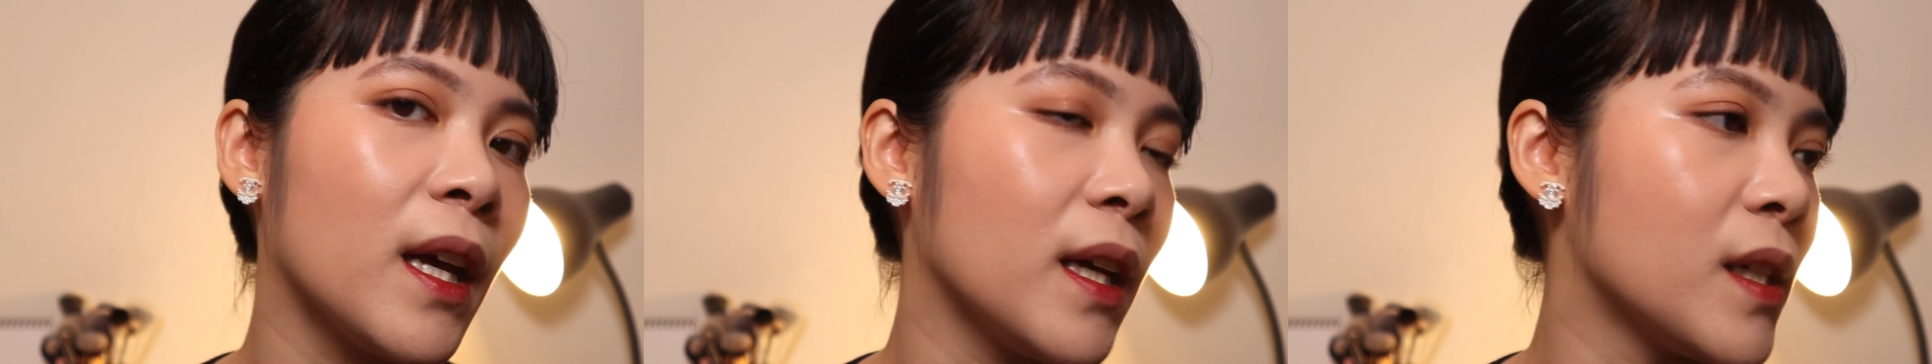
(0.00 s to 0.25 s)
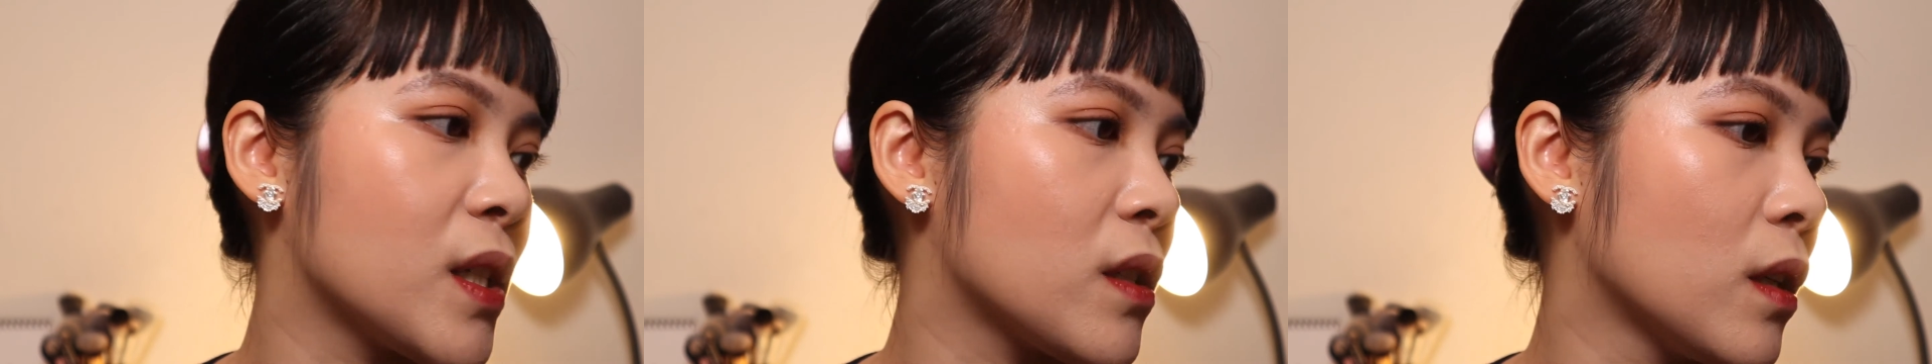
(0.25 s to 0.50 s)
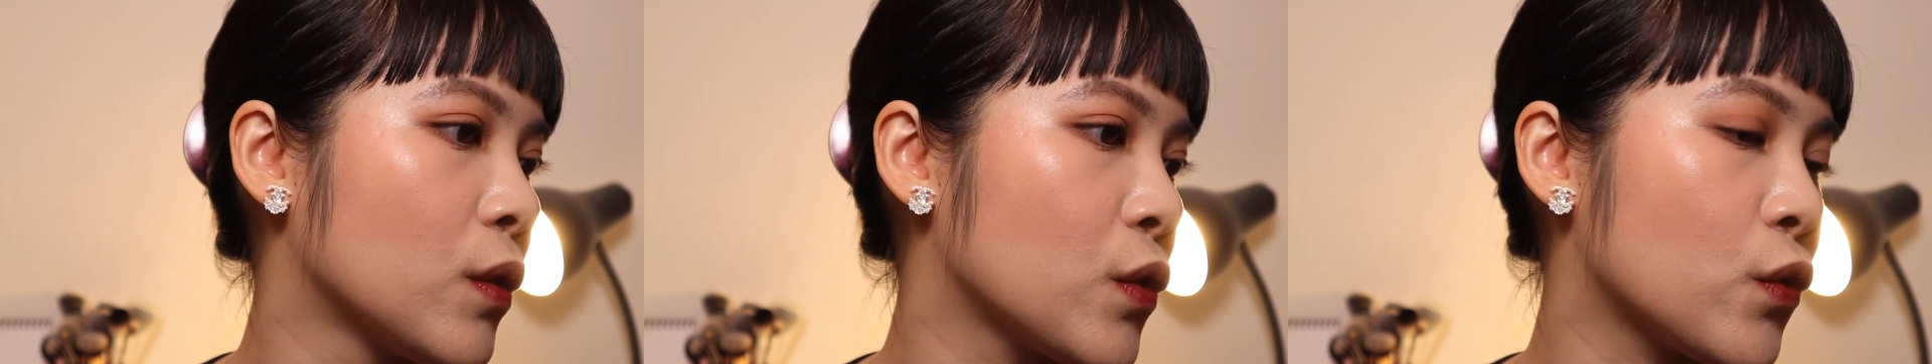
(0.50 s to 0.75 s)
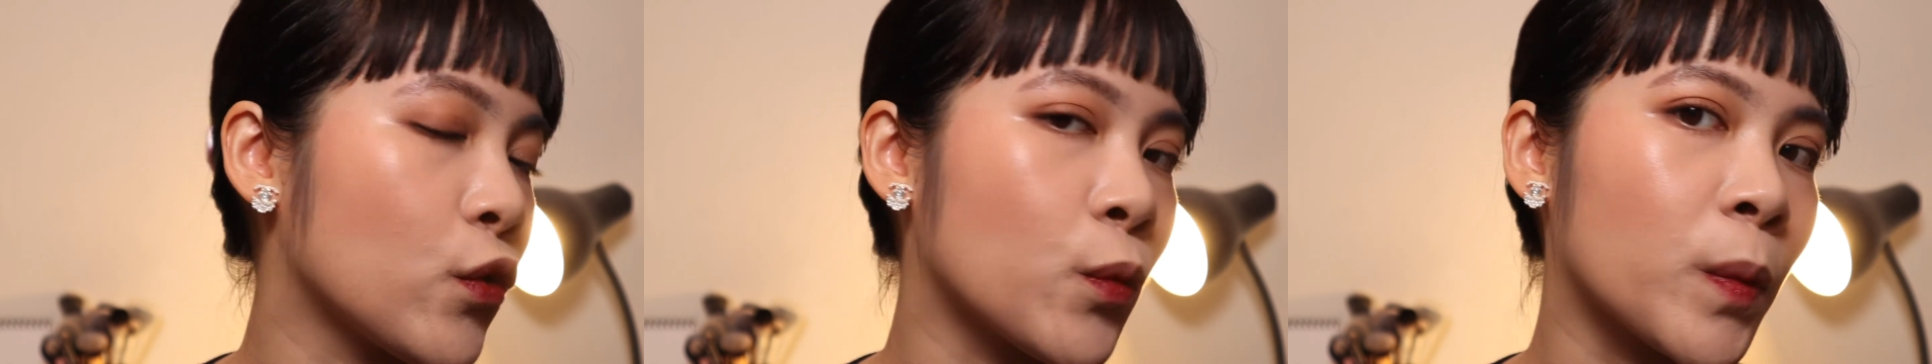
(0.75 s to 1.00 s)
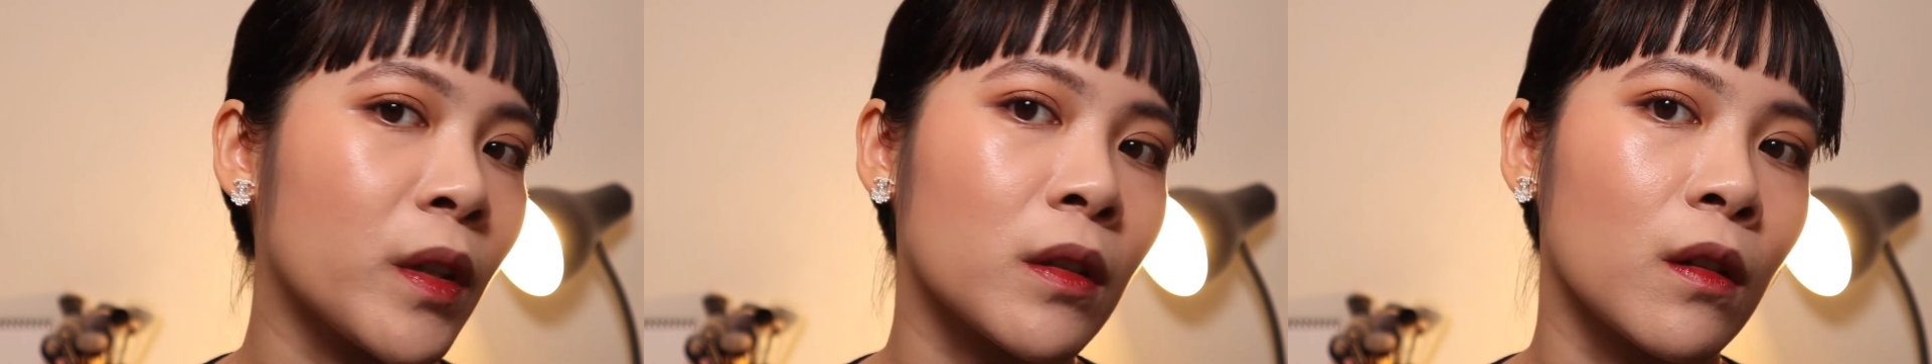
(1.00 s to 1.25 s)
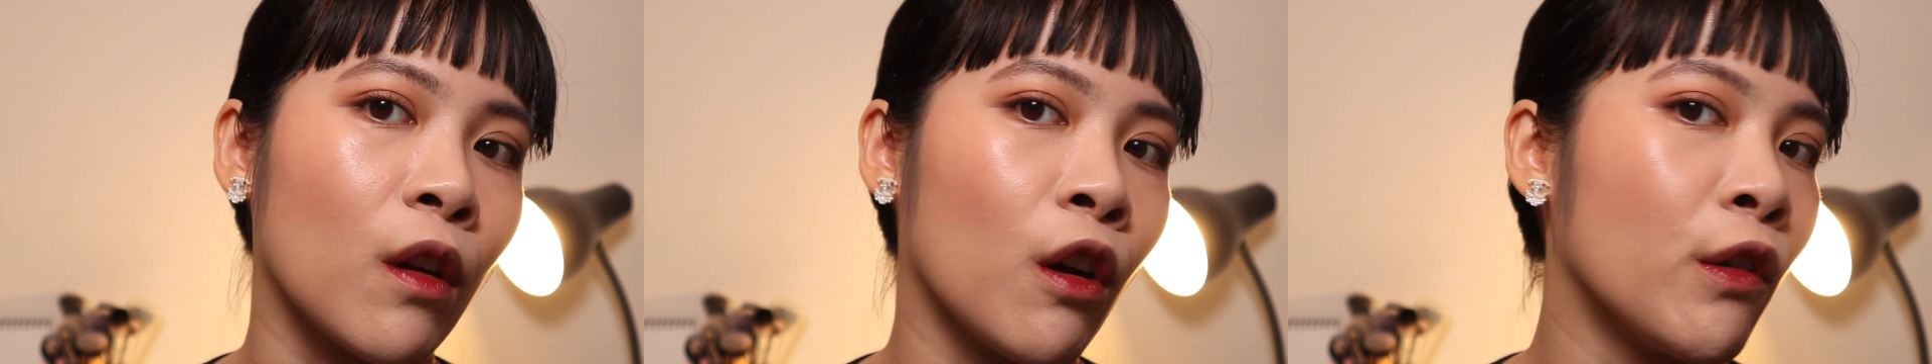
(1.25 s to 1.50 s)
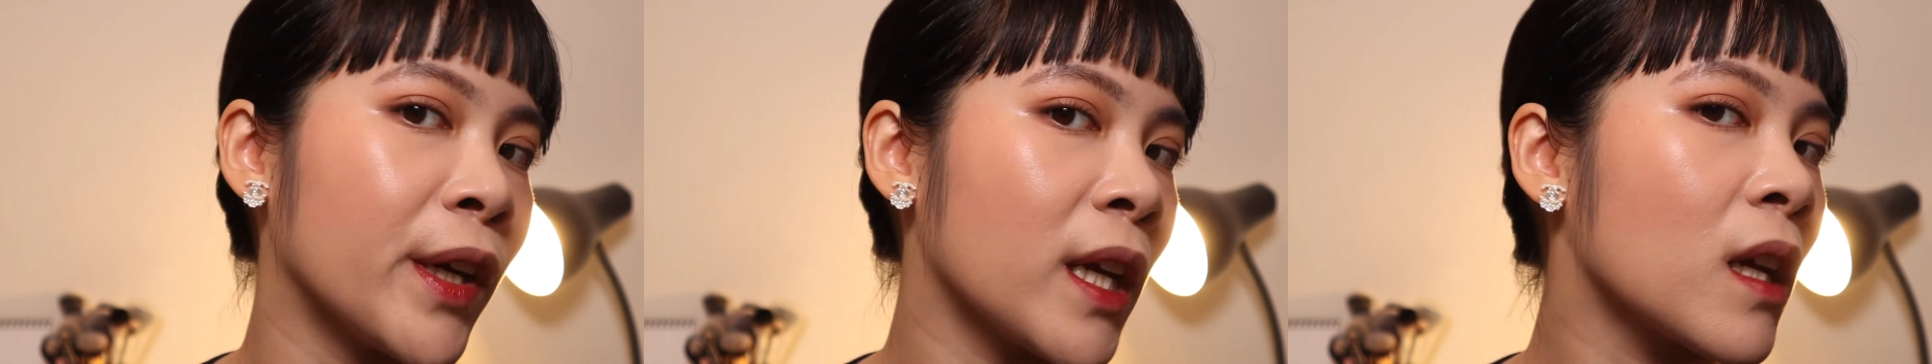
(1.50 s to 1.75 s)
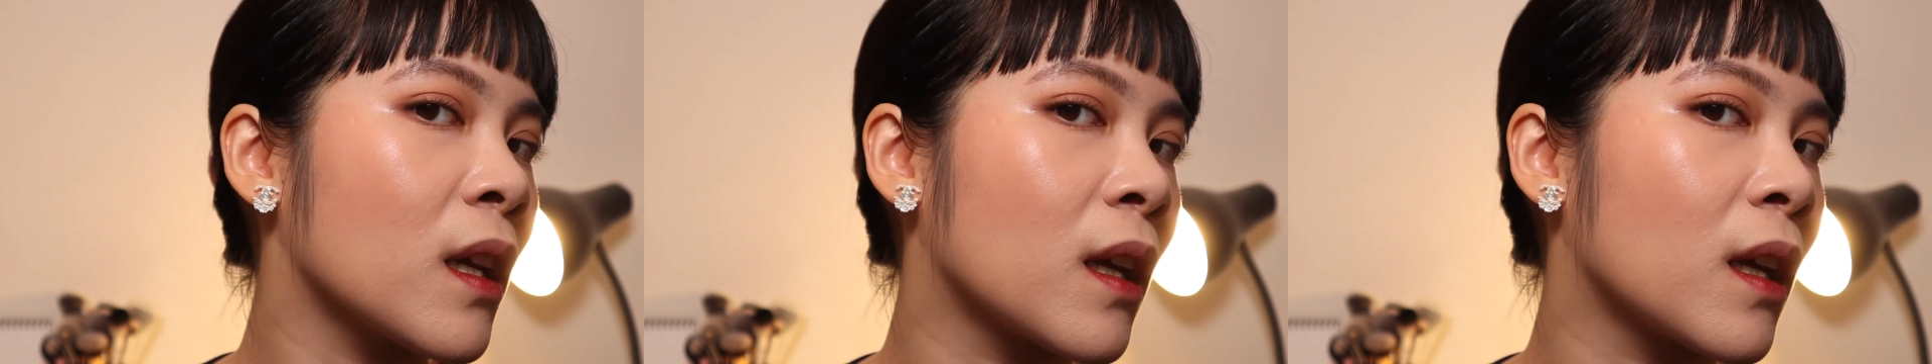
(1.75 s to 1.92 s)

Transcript: is still super glowy,